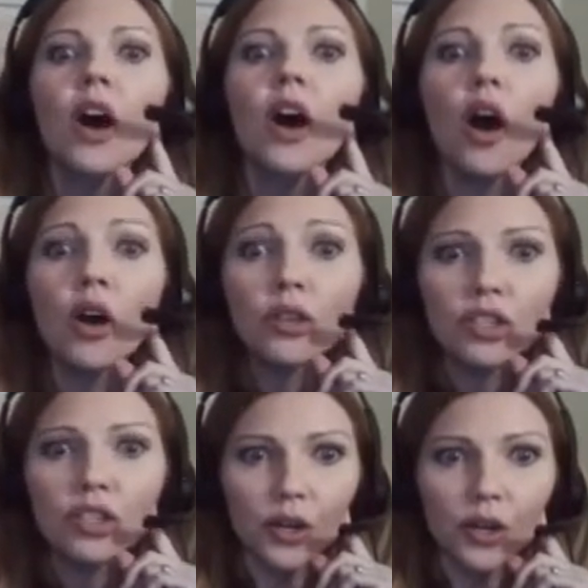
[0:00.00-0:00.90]

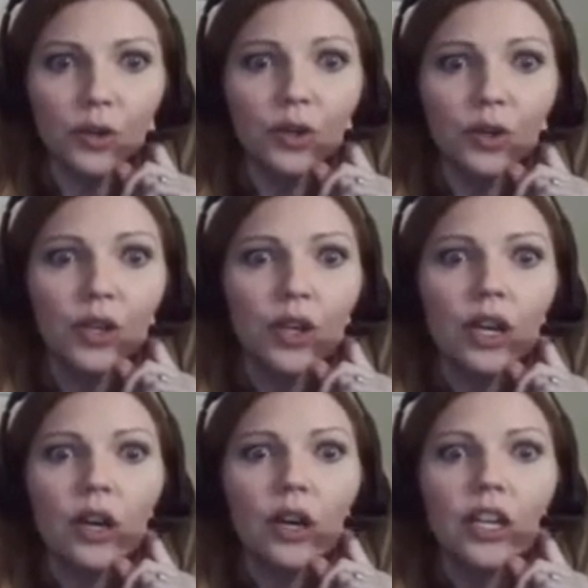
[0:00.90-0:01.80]
also,
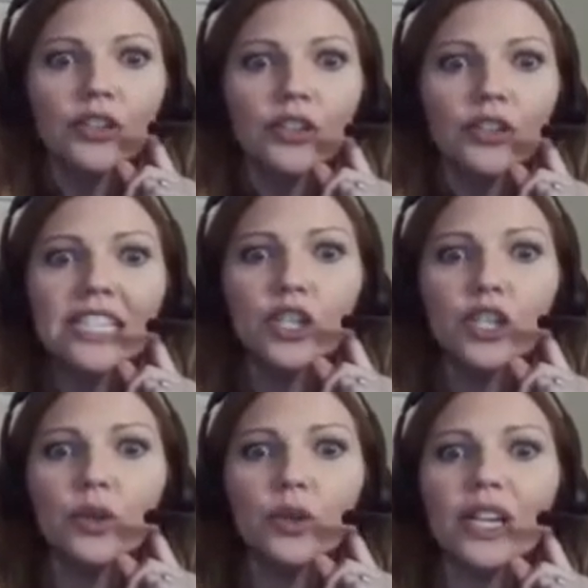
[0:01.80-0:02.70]
you need
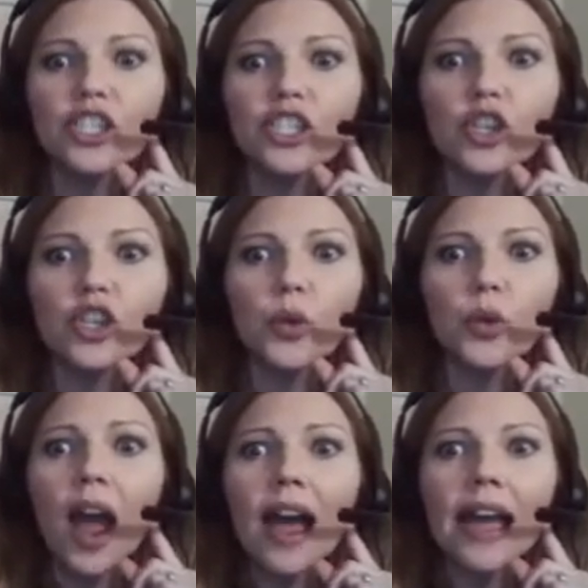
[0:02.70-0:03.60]
to
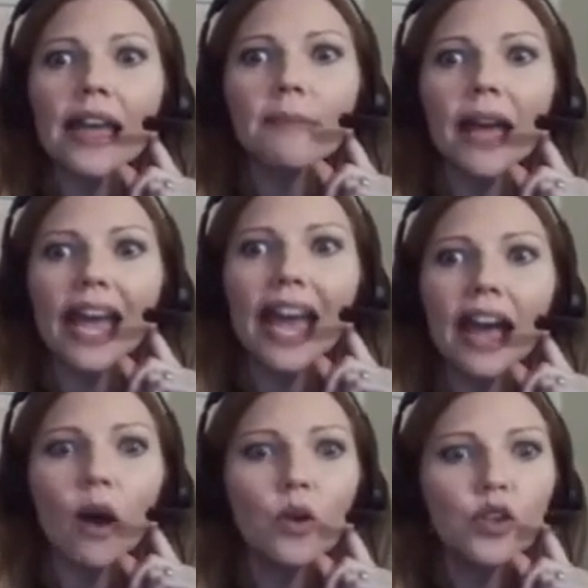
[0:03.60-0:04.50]
describe
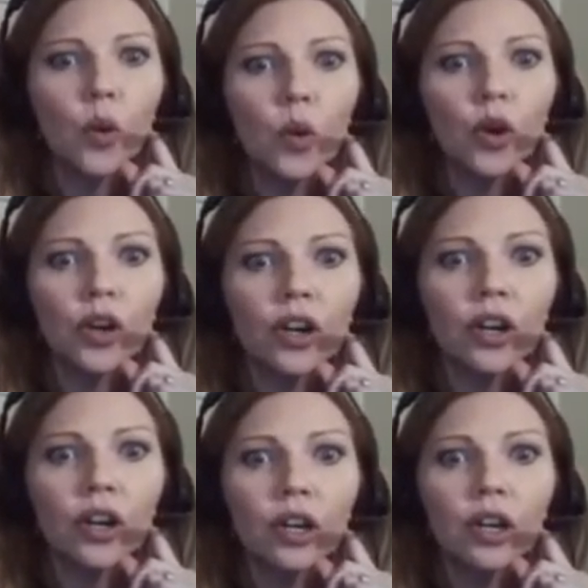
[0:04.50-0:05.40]
how your
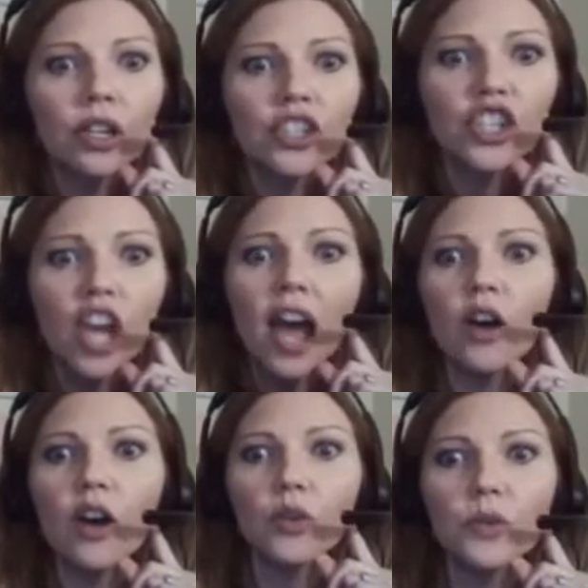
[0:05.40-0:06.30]

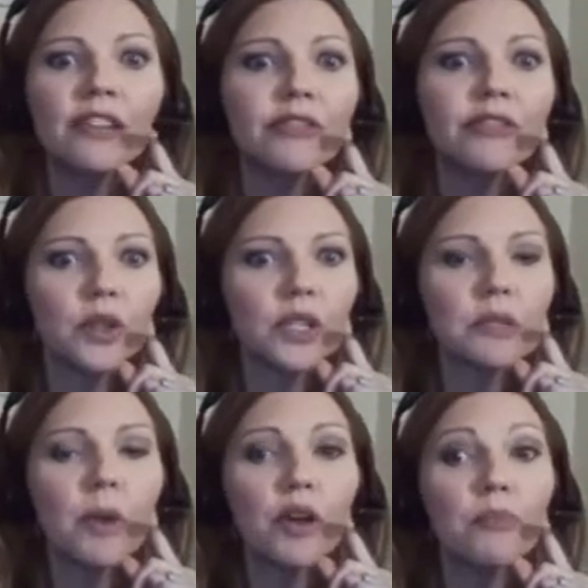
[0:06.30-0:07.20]
child was
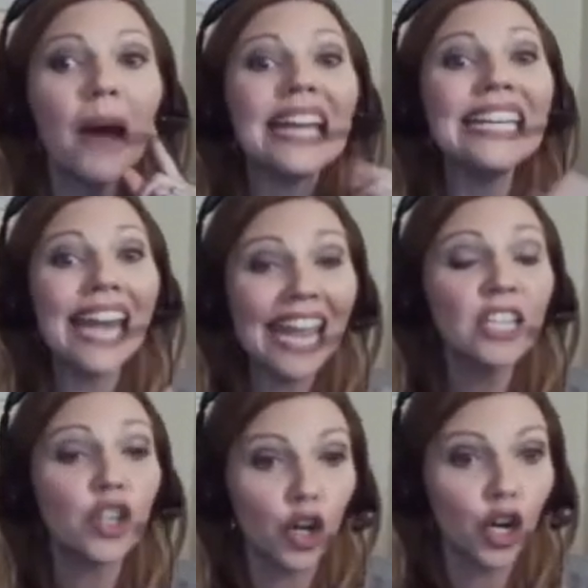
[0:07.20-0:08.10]
influenced both by
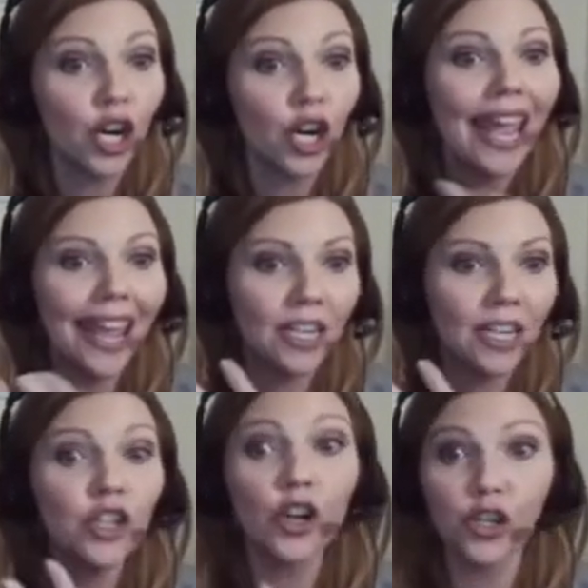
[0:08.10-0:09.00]
nature
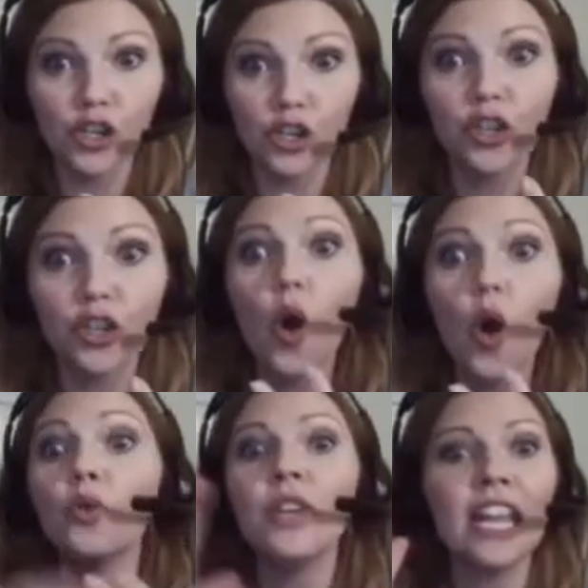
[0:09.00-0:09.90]
and nurture. So the
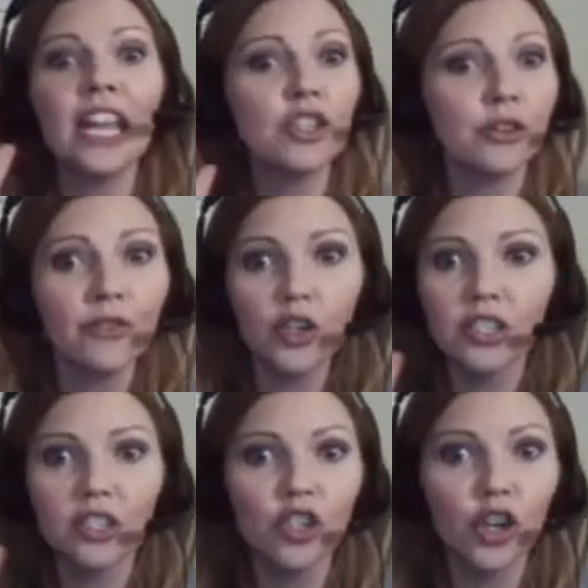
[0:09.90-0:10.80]
whole nature
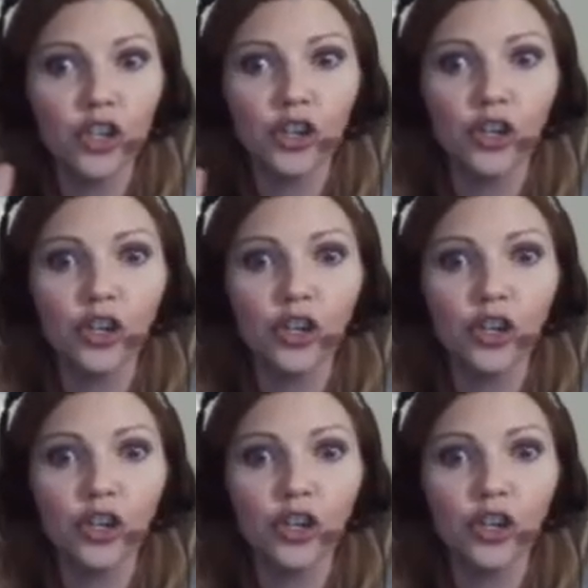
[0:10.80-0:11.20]
versus nurture